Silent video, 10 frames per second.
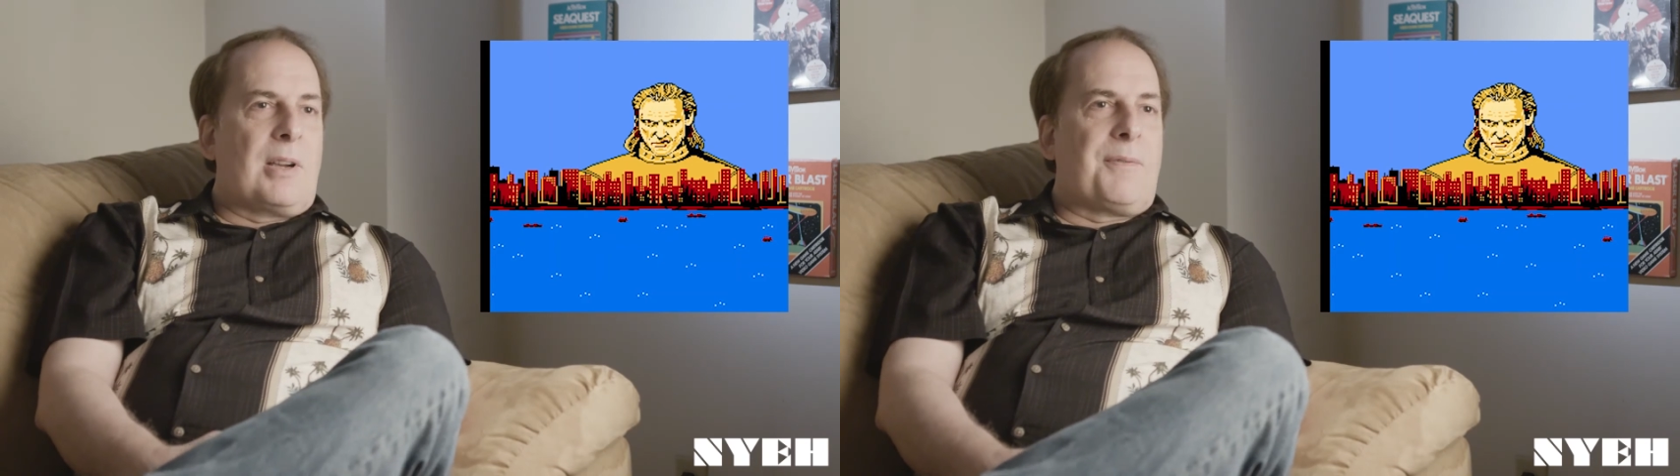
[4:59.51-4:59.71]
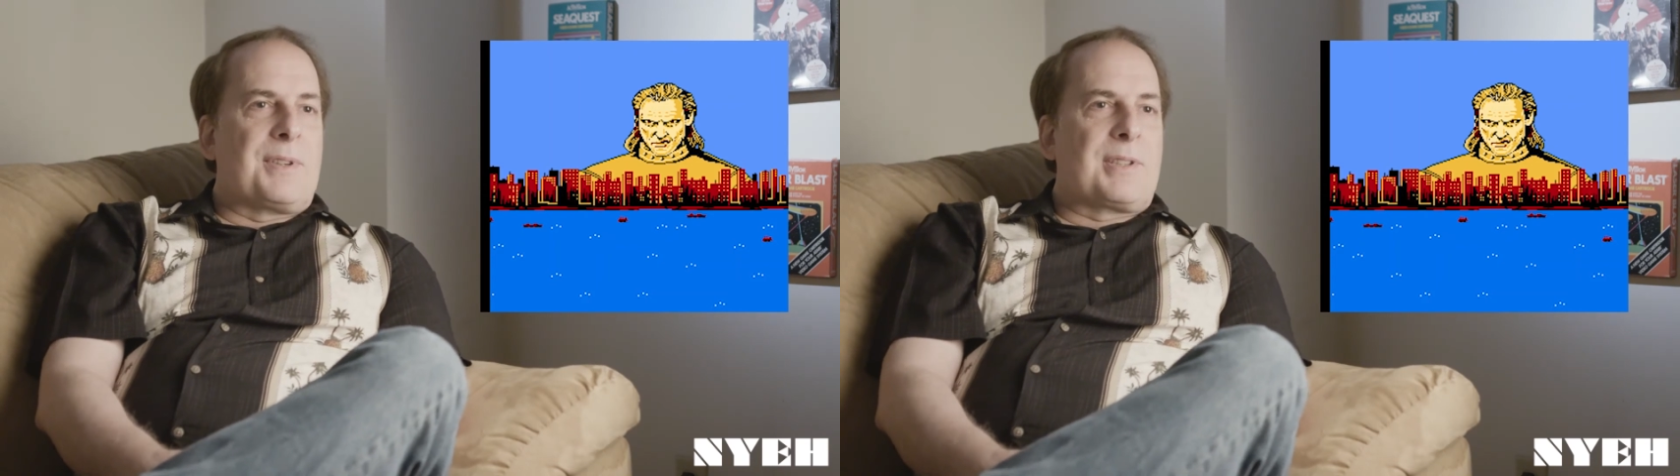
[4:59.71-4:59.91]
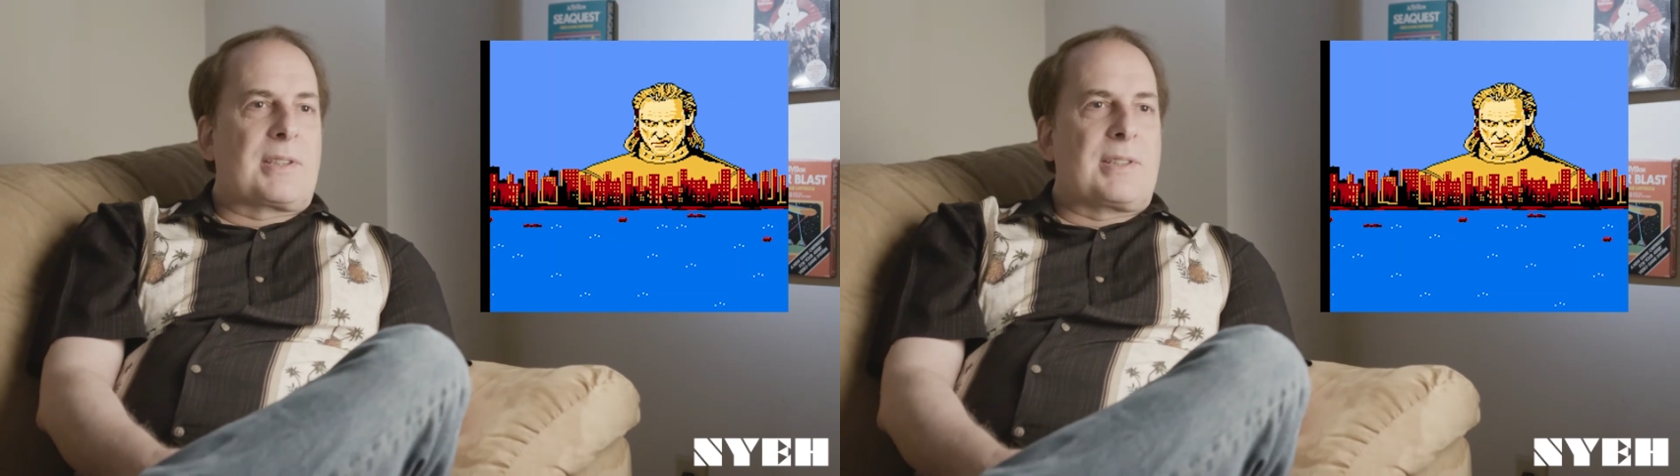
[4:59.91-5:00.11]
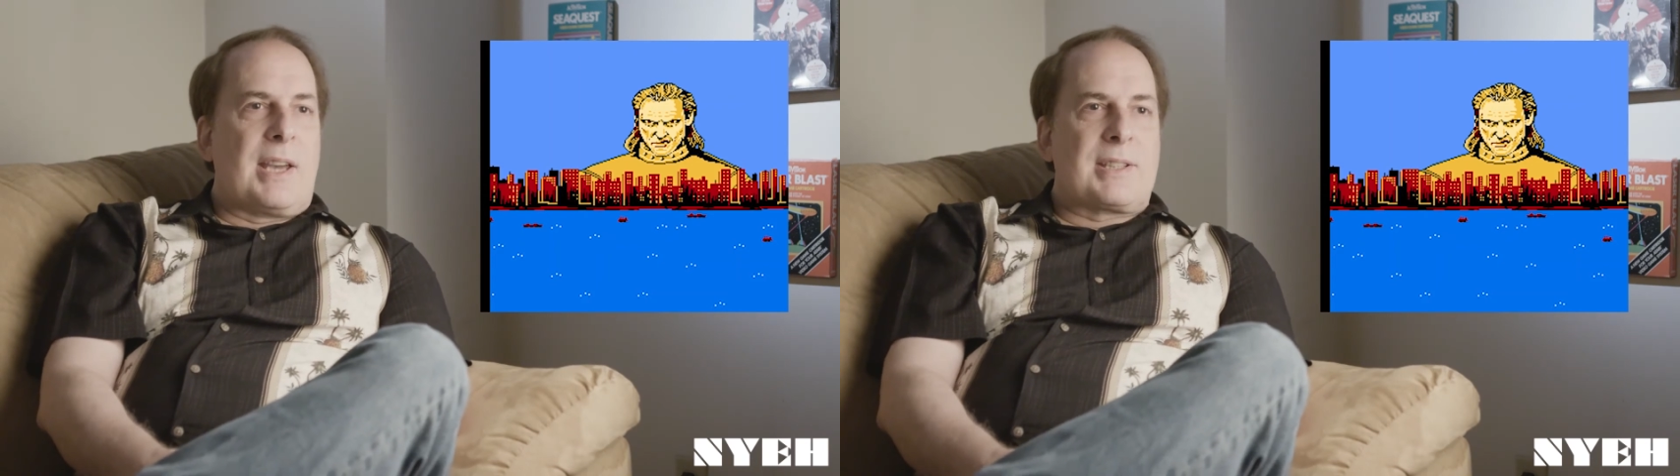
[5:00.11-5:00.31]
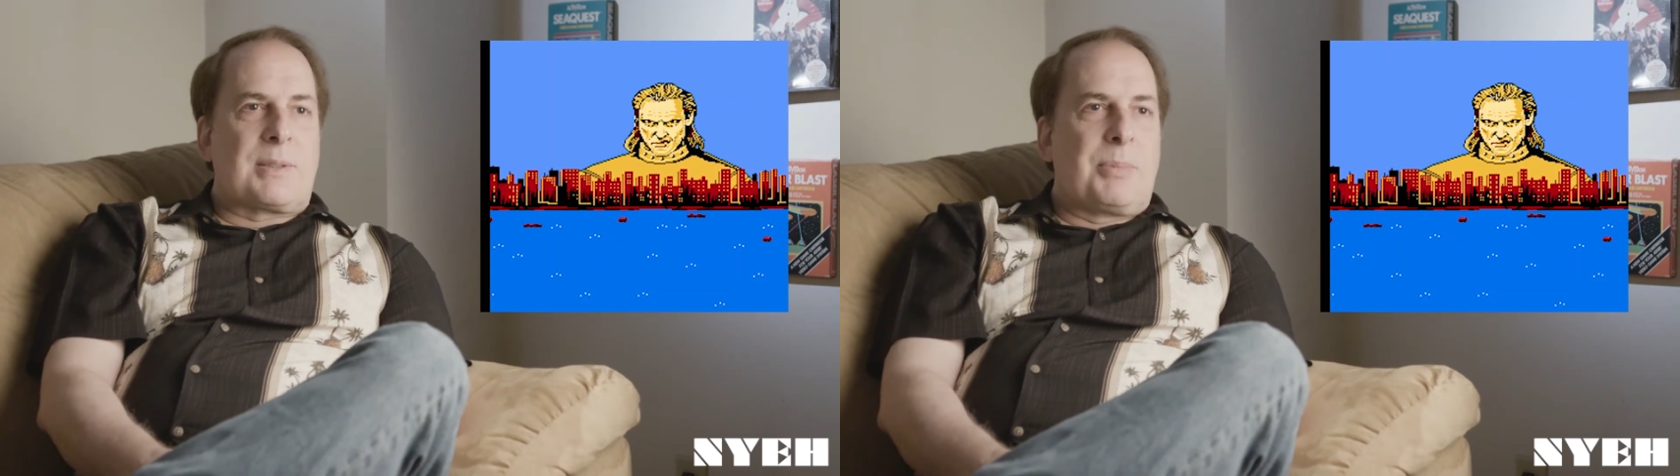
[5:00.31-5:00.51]
office
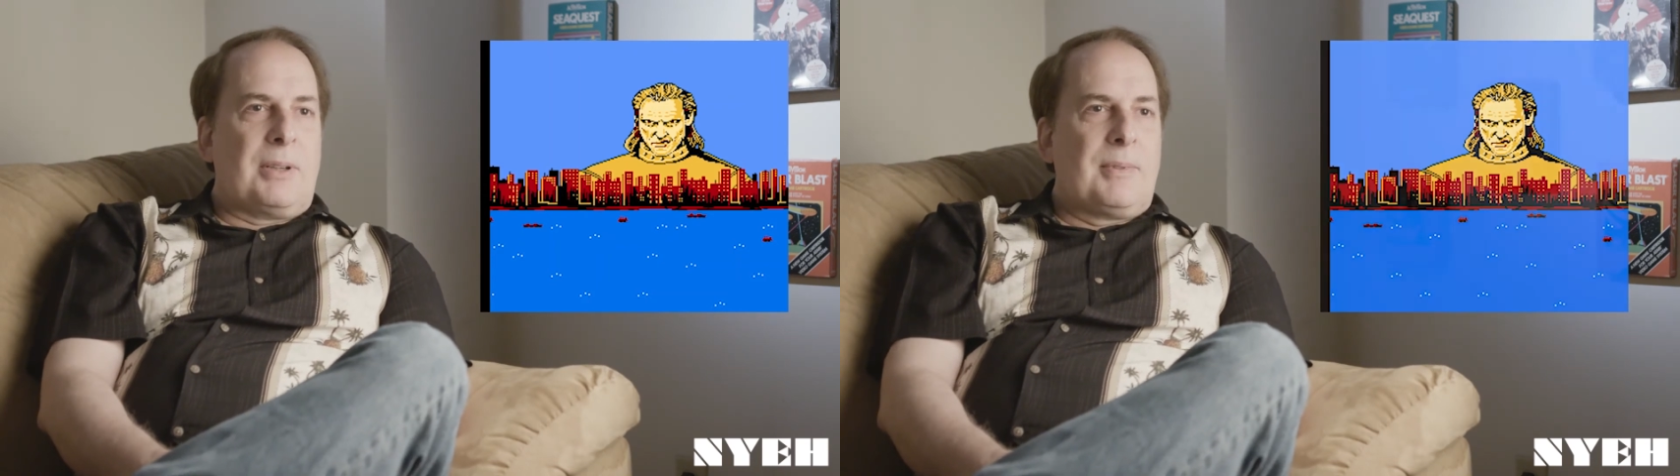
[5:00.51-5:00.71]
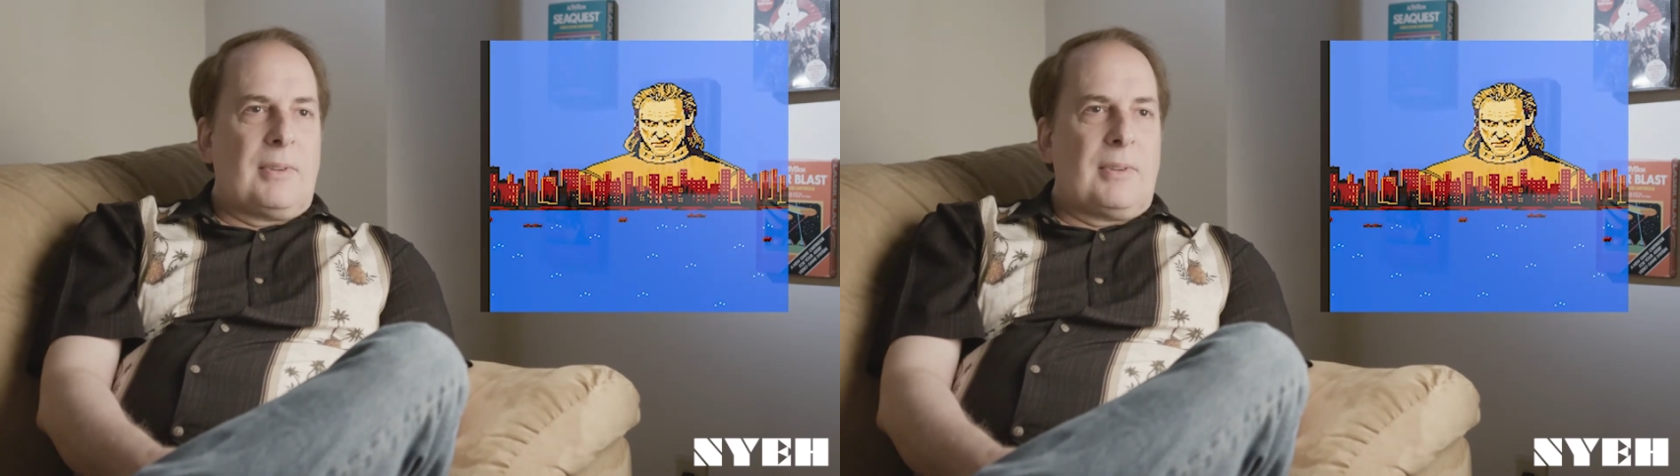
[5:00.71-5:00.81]
success, but